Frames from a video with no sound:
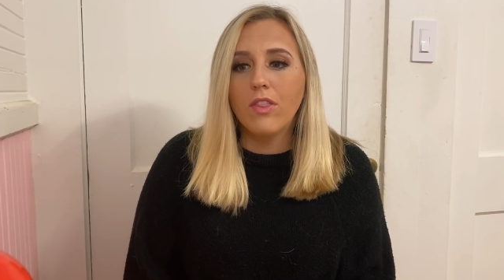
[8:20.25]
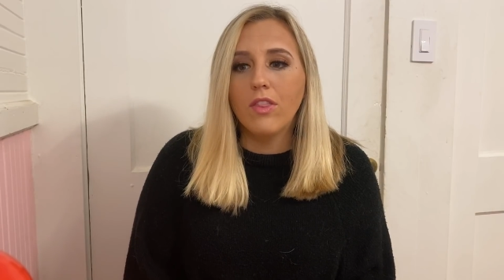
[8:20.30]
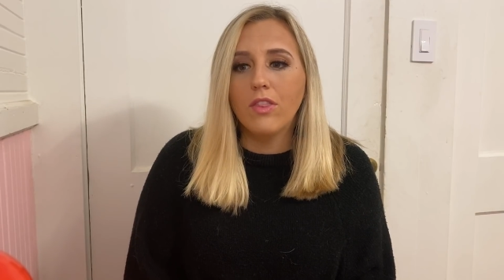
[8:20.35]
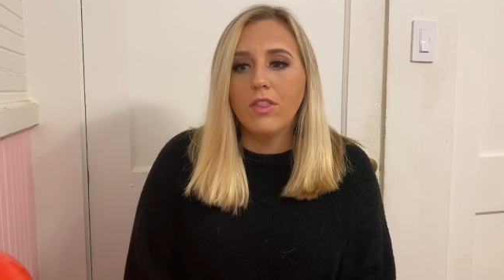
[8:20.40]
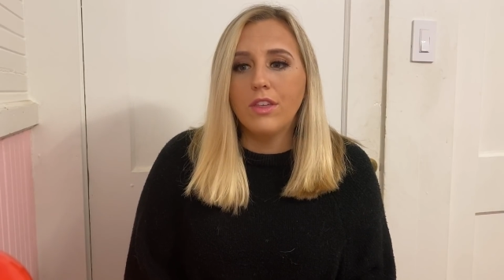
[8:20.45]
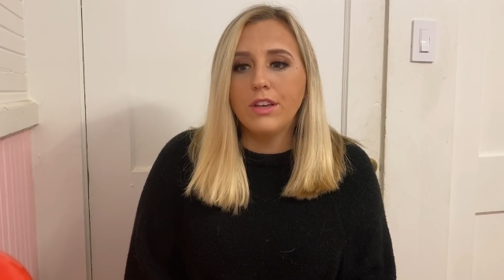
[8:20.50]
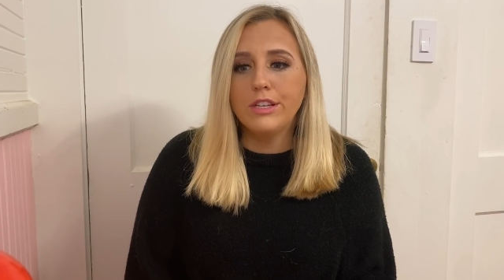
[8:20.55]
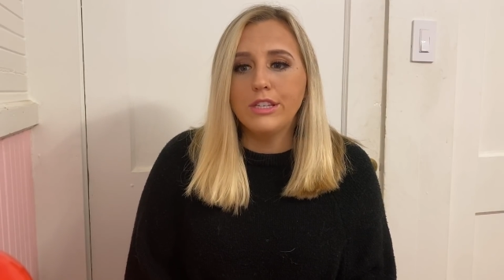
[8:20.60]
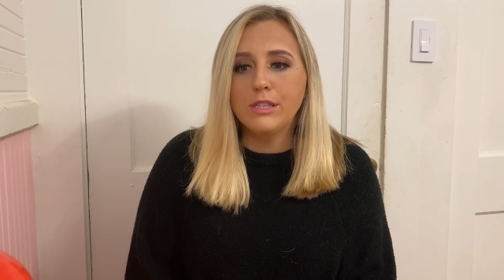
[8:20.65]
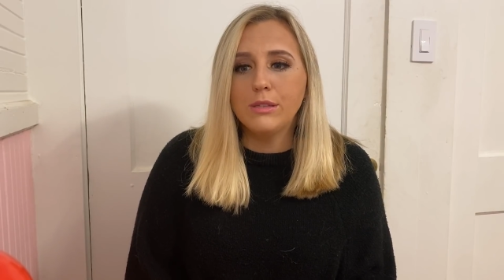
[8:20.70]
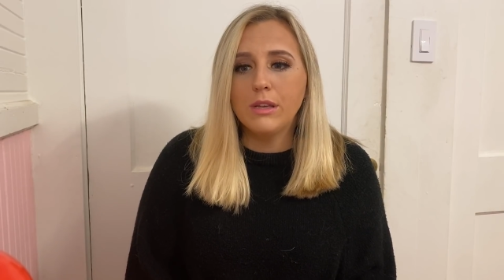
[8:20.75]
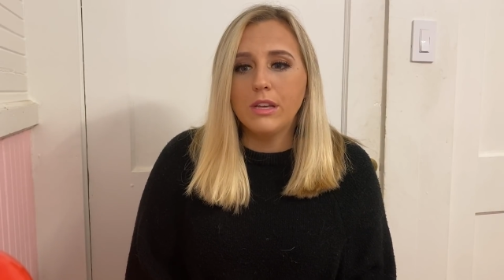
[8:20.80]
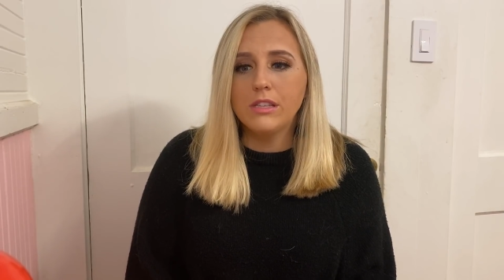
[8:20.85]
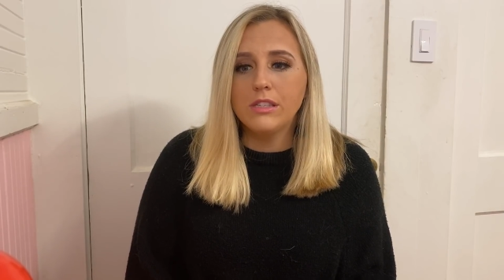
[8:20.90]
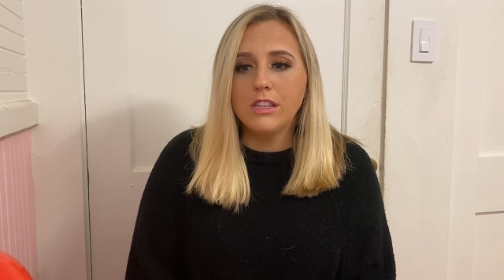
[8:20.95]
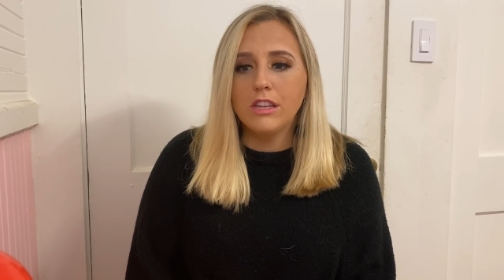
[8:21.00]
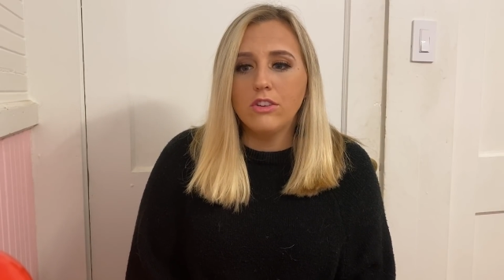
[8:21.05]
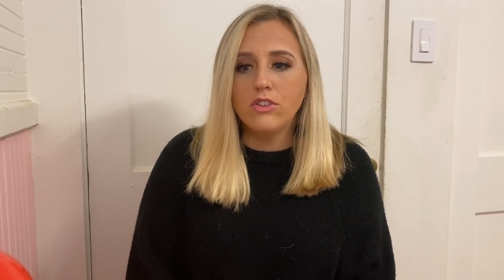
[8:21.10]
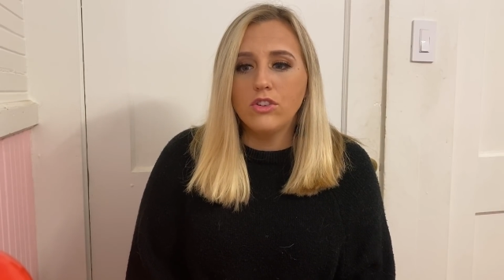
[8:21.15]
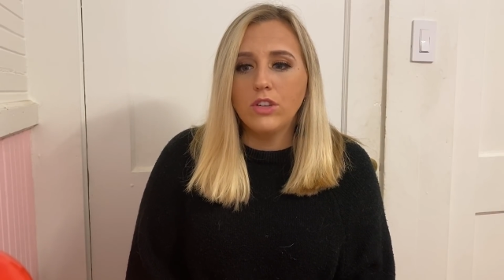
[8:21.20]
This
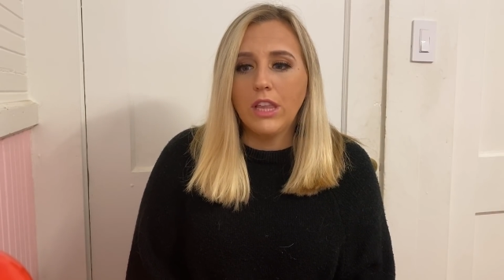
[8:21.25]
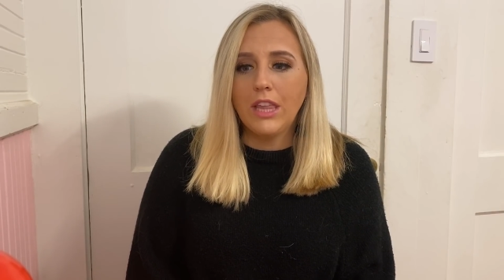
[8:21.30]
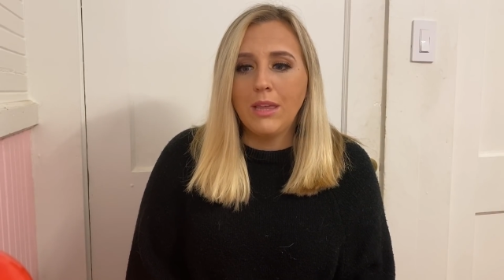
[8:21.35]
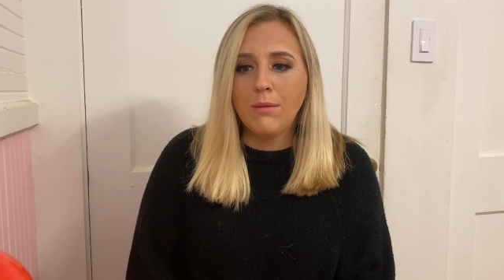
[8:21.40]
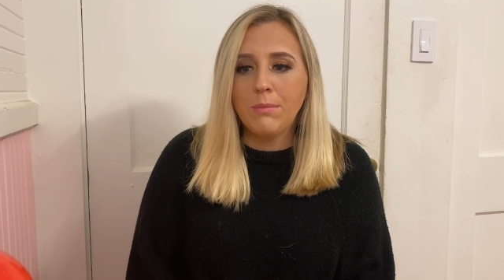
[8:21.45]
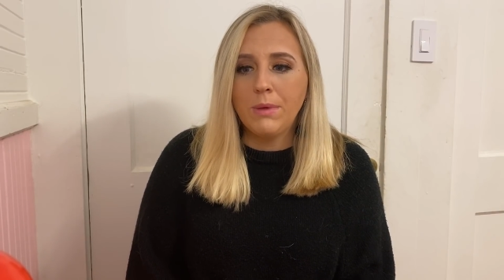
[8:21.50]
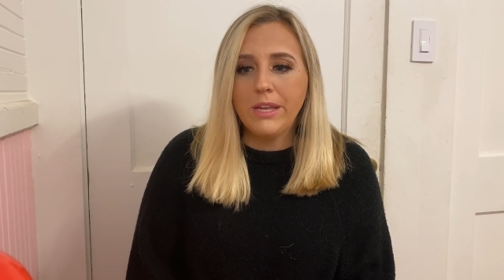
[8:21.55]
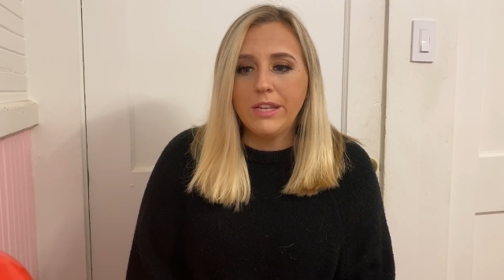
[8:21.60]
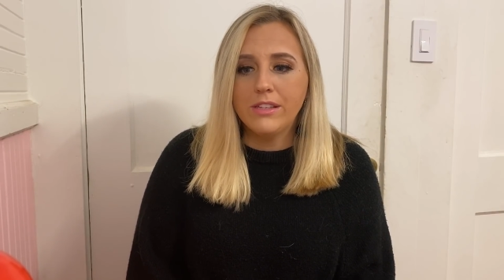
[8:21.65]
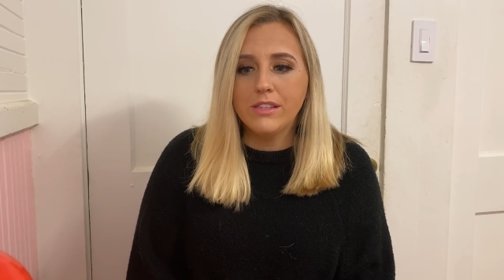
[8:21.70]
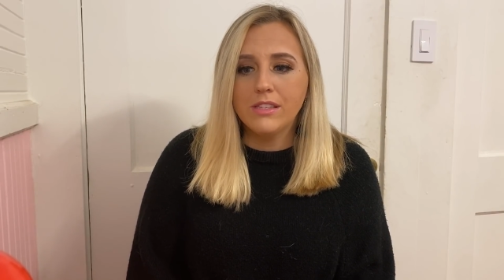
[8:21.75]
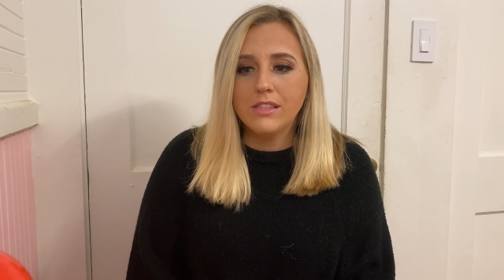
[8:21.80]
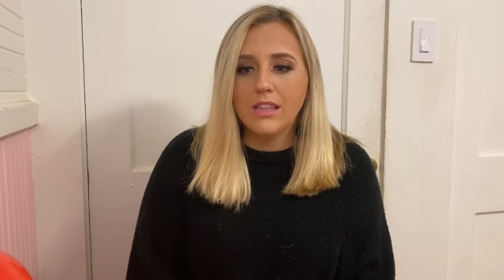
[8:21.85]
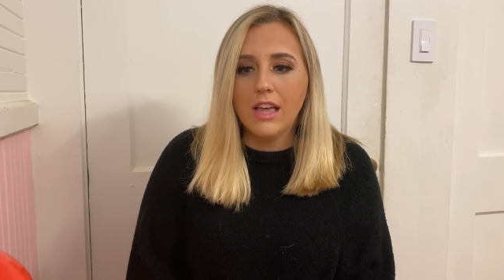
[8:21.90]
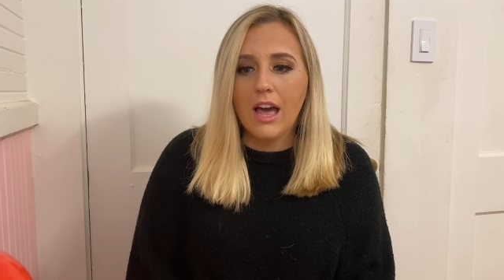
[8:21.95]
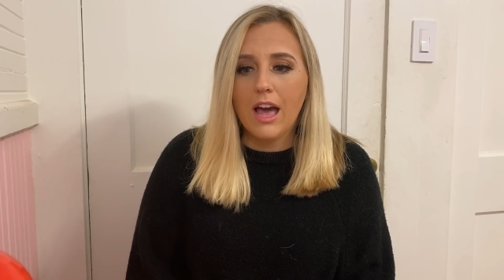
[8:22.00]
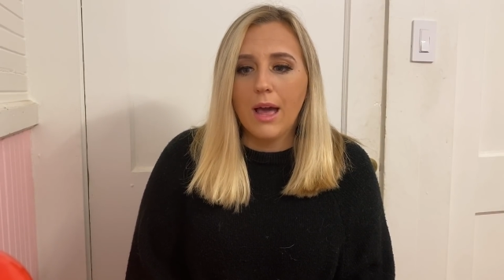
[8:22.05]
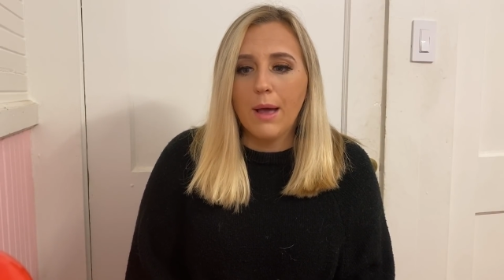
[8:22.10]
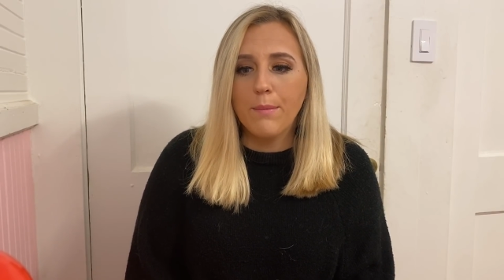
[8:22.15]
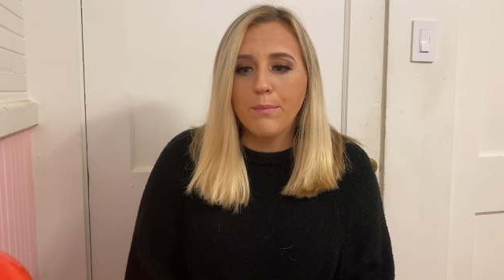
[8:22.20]
essentially means
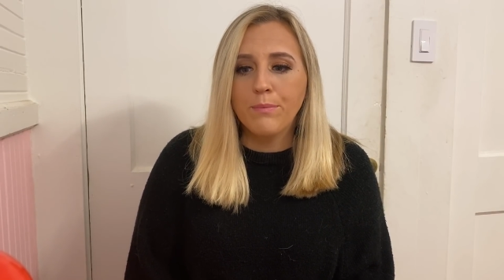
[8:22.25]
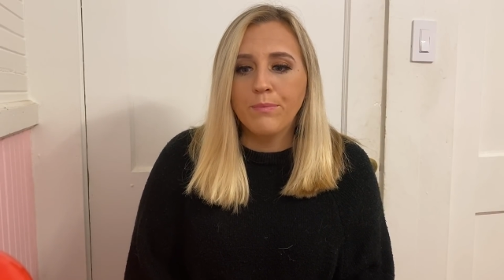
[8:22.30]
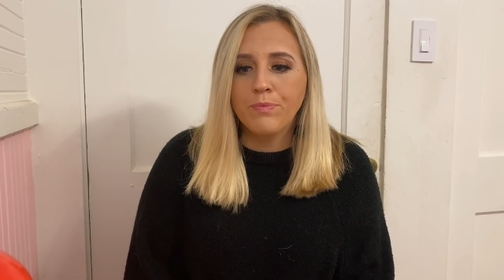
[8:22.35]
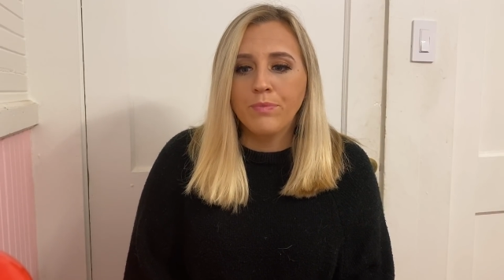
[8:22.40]
that